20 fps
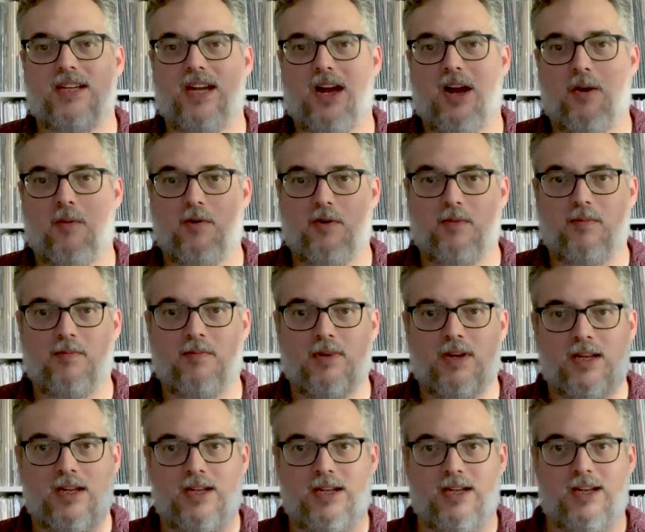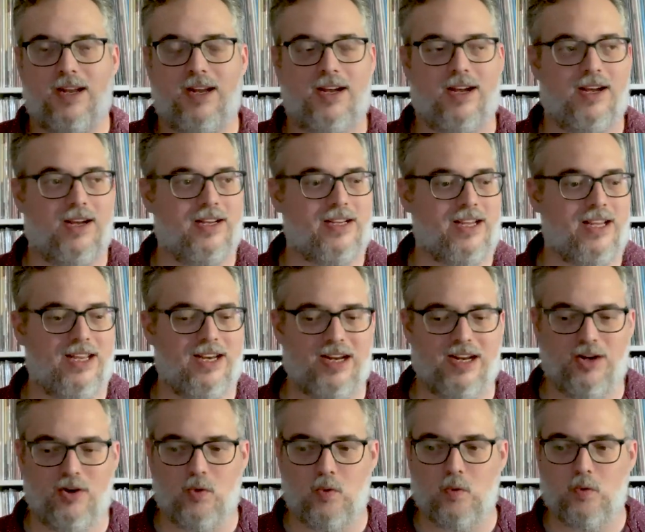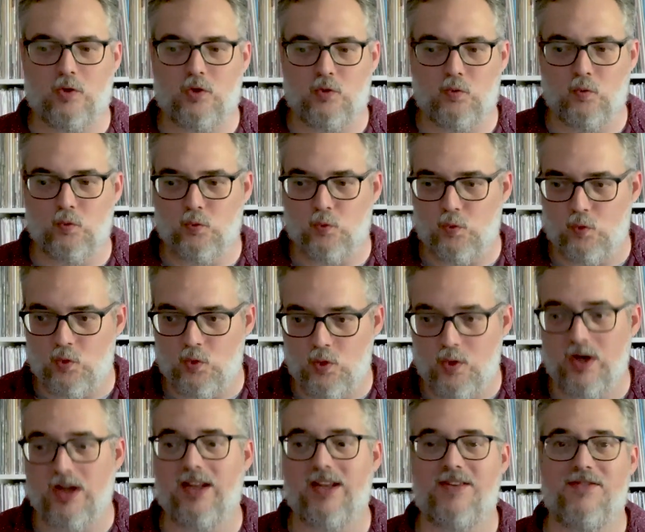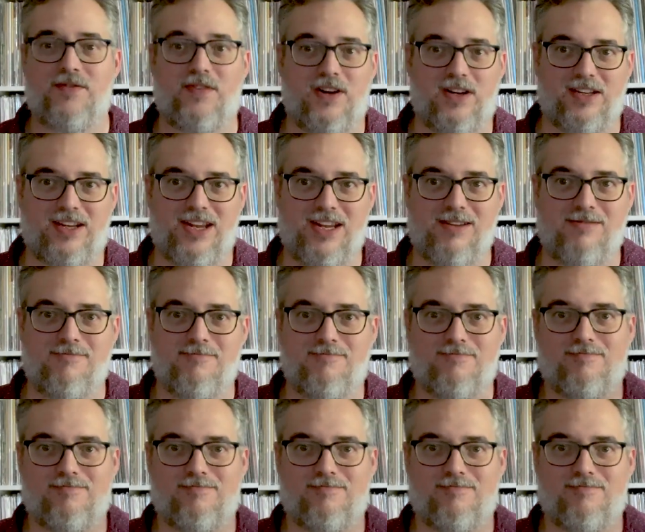album, getting really funky